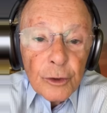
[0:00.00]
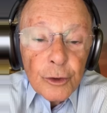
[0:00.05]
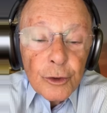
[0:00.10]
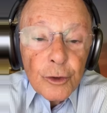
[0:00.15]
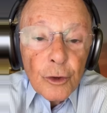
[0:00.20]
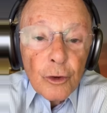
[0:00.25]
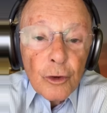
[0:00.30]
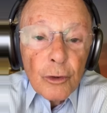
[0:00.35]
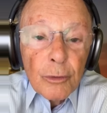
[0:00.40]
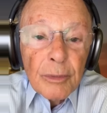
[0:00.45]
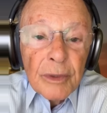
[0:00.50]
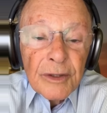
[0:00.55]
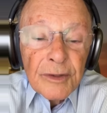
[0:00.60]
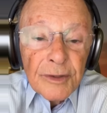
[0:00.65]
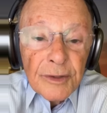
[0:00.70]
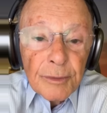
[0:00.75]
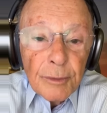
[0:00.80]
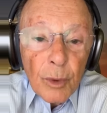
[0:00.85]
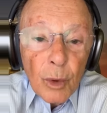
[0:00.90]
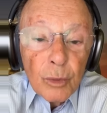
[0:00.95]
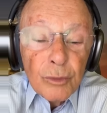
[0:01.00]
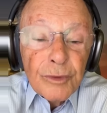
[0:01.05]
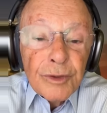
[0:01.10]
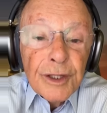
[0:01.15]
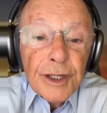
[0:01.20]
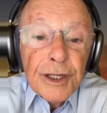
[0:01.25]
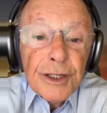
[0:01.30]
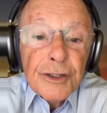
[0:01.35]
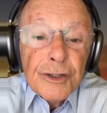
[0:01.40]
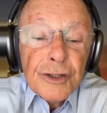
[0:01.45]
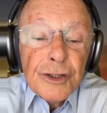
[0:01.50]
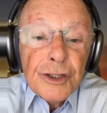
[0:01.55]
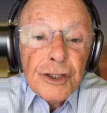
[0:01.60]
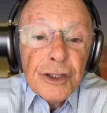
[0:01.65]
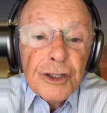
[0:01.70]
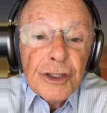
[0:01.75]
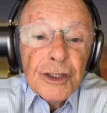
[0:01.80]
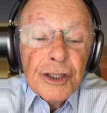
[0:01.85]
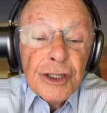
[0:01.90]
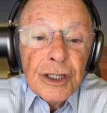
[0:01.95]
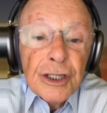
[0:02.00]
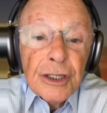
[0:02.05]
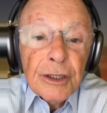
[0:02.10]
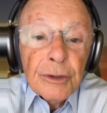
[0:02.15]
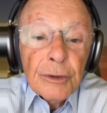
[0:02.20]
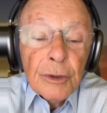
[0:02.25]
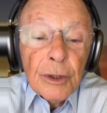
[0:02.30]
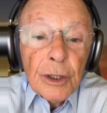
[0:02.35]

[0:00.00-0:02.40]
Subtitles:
They present offerings and